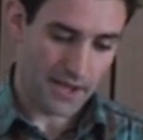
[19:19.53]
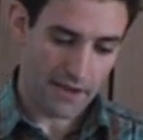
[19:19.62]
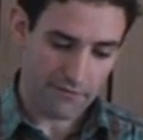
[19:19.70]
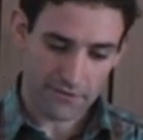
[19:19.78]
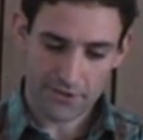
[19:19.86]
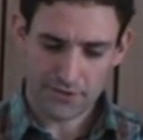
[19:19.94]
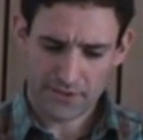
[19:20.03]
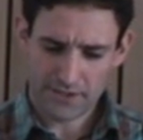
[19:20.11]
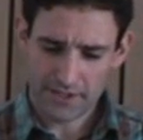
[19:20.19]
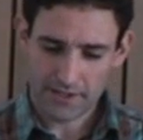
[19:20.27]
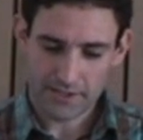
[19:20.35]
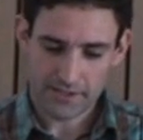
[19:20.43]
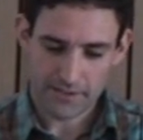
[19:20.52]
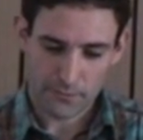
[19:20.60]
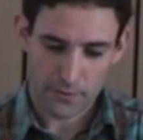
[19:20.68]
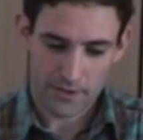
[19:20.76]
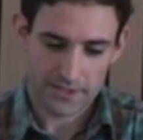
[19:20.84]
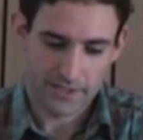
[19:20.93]
average utility
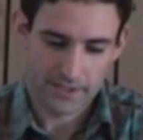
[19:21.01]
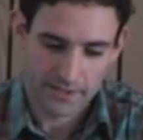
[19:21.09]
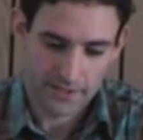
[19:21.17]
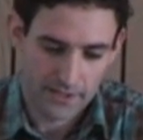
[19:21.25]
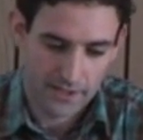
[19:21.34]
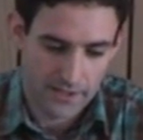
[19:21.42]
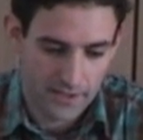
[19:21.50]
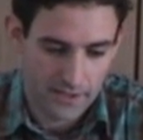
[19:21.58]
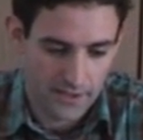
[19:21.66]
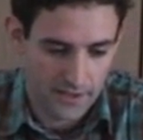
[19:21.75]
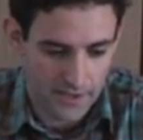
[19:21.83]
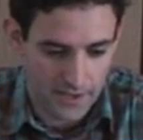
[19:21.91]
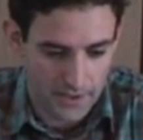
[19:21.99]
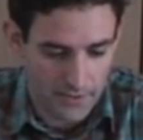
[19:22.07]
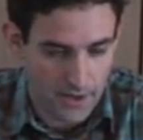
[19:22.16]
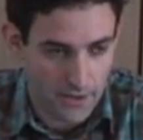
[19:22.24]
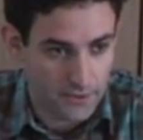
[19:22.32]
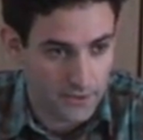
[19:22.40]
was
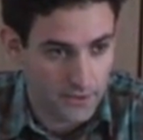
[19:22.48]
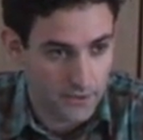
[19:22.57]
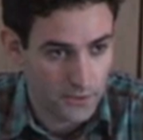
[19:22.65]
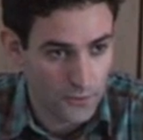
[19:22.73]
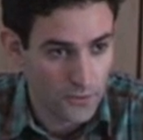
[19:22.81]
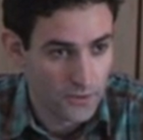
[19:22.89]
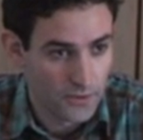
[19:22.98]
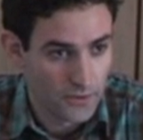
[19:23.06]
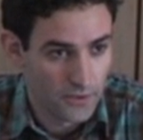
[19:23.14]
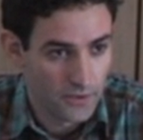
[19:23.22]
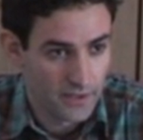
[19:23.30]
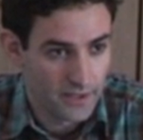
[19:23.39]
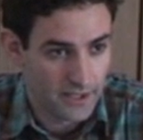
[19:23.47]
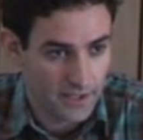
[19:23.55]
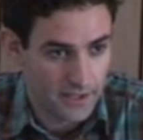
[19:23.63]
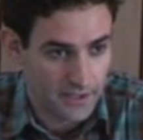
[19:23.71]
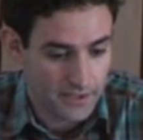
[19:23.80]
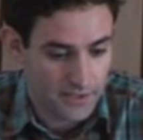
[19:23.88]
around 2.
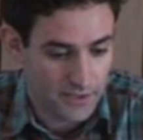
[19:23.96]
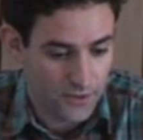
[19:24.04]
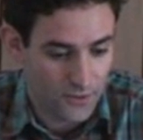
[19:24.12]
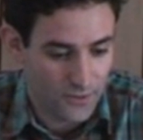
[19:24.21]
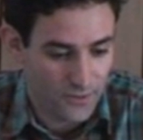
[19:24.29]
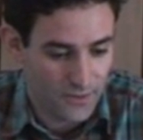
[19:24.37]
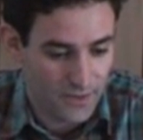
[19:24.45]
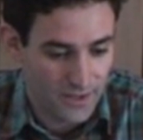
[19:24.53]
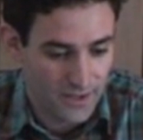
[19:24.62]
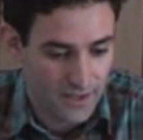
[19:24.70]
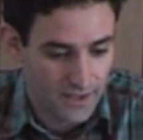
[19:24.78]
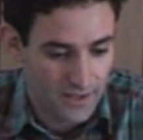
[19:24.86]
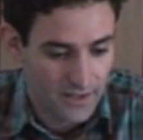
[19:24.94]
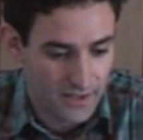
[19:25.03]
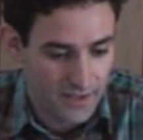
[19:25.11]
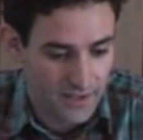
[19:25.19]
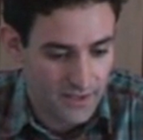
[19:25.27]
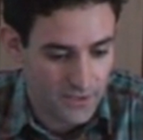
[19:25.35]
So
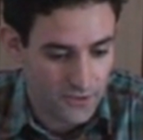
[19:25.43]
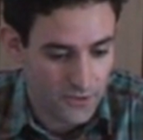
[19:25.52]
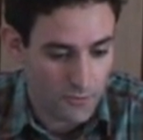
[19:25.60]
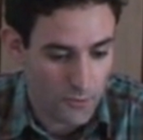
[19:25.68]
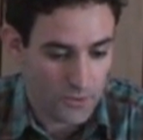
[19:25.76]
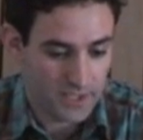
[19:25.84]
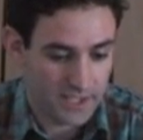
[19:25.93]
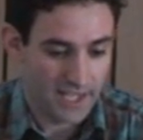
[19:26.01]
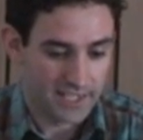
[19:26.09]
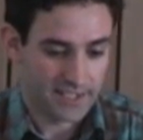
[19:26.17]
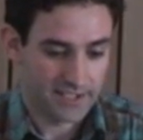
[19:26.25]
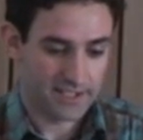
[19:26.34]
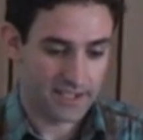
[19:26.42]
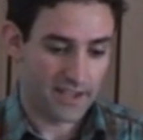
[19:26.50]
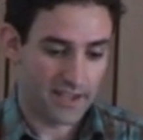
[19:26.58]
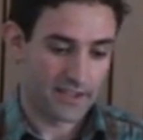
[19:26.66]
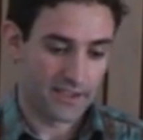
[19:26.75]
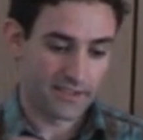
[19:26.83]
in most cases
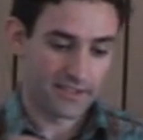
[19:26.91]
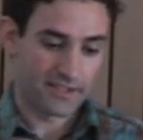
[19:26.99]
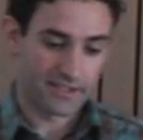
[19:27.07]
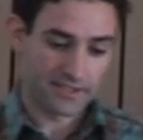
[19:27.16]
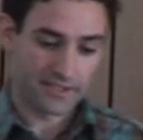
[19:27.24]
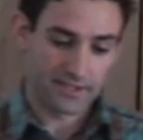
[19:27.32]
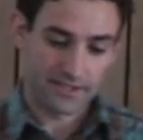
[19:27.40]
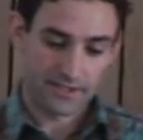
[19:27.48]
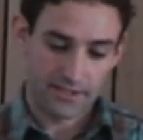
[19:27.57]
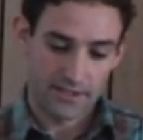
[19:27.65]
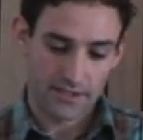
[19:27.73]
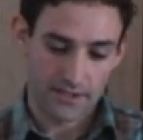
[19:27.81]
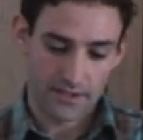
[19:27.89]
the distance.